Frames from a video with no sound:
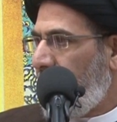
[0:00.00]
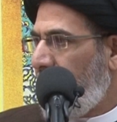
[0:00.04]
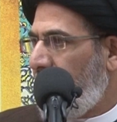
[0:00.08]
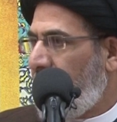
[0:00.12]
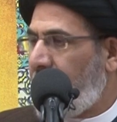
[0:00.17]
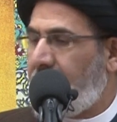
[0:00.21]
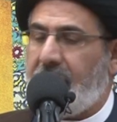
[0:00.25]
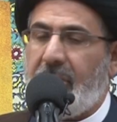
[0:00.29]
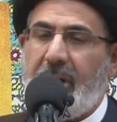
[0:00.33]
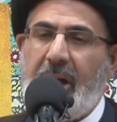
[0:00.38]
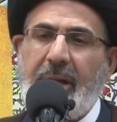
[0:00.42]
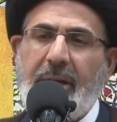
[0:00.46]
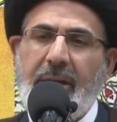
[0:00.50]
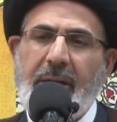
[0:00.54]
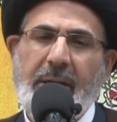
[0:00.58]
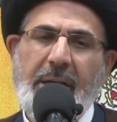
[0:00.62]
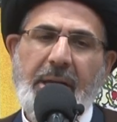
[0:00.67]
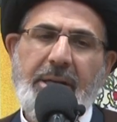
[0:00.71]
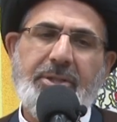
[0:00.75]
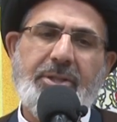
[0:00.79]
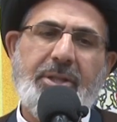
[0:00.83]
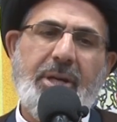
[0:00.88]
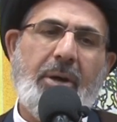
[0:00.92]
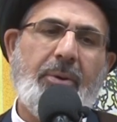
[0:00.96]
It
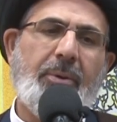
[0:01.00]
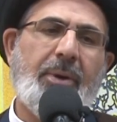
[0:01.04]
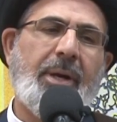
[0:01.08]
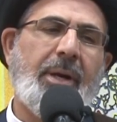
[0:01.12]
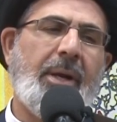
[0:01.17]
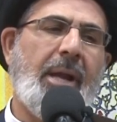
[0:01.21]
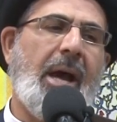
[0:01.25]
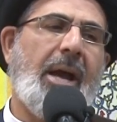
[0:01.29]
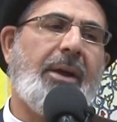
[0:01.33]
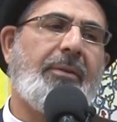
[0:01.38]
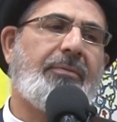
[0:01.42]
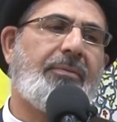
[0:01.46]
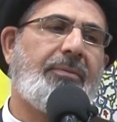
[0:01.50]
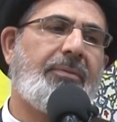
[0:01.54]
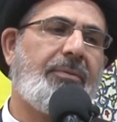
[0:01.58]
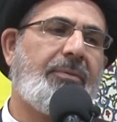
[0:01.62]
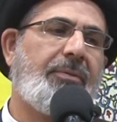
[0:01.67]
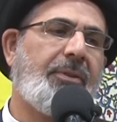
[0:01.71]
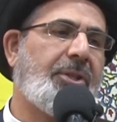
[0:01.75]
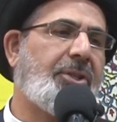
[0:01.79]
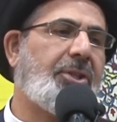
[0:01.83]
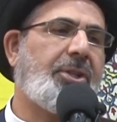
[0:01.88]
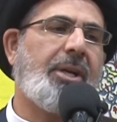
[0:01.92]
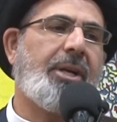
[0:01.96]
regulates our life,
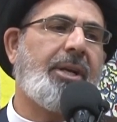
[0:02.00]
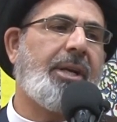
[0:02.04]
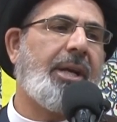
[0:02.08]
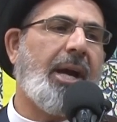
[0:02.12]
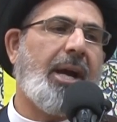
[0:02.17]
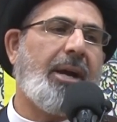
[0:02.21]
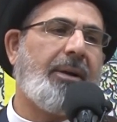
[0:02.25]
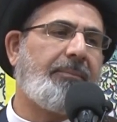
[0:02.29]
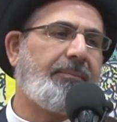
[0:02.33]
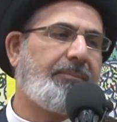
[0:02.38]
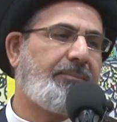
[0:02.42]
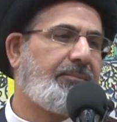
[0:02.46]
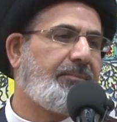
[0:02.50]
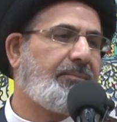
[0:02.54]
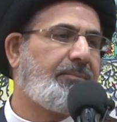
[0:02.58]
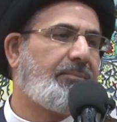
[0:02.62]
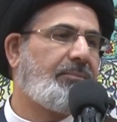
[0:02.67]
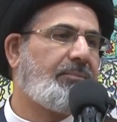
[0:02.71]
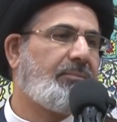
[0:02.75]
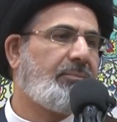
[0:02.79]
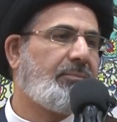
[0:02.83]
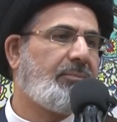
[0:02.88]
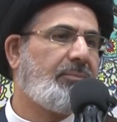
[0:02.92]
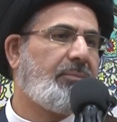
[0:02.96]
the Sharia.
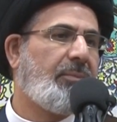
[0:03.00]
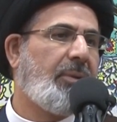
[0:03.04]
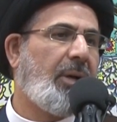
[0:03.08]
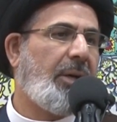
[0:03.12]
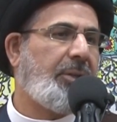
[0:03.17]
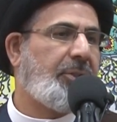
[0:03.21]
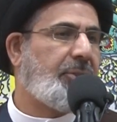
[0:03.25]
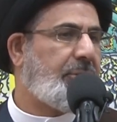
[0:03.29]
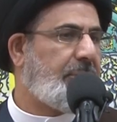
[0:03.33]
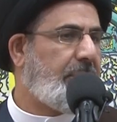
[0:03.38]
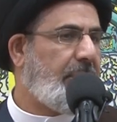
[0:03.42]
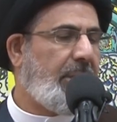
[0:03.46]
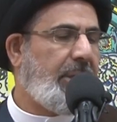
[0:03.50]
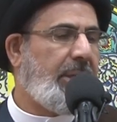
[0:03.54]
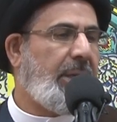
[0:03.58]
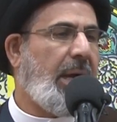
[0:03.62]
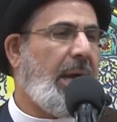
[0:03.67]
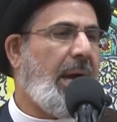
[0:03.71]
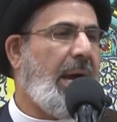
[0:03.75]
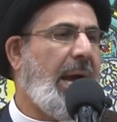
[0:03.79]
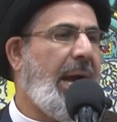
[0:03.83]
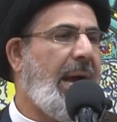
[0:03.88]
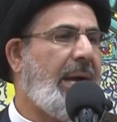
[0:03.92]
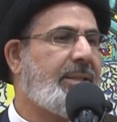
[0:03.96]
And
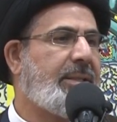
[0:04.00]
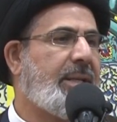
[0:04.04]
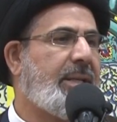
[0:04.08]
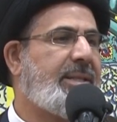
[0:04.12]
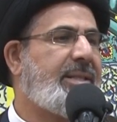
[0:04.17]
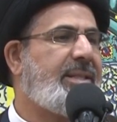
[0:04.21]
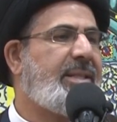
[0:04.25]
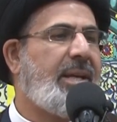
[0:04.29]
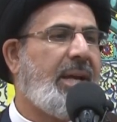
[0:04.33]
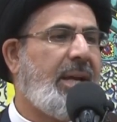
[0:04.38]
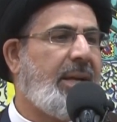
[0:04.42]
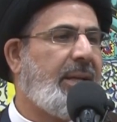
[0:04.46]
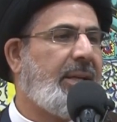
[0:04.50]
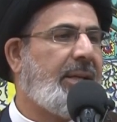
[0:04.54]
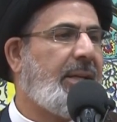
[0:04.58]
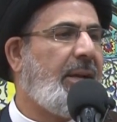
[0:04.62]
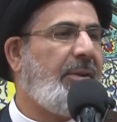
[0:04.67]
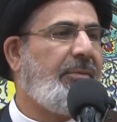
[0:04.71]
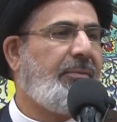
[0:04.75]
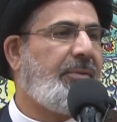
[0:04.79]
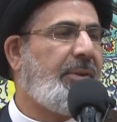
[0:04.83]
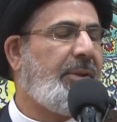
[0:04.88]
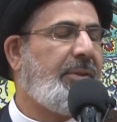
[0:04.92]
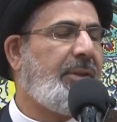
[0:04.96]
Sharia has a say in
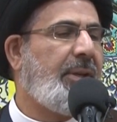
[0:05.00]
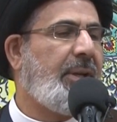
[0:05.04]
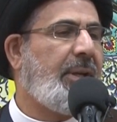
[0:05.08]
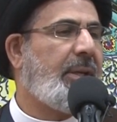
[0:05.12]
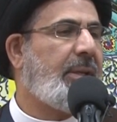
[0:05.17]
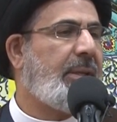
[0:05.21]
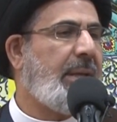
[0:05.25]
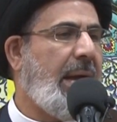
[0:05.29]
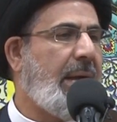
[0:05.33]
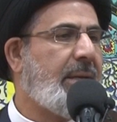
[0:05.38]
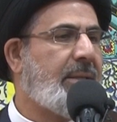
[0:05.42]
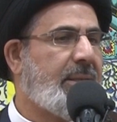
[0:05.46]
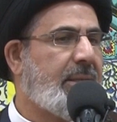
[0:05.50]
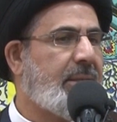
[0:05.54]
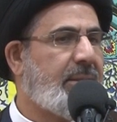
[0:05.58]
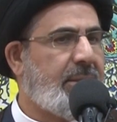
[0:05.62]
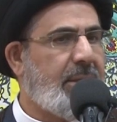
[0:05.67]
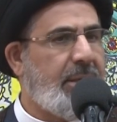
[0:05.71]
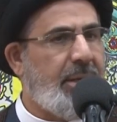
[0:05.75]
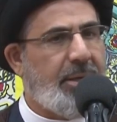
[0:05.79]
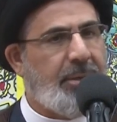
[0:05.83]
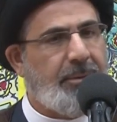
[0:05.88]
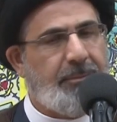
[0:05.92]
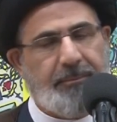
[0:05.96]
everything, it has a
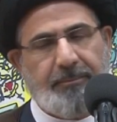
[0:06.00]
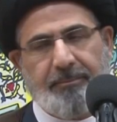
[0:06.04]
say.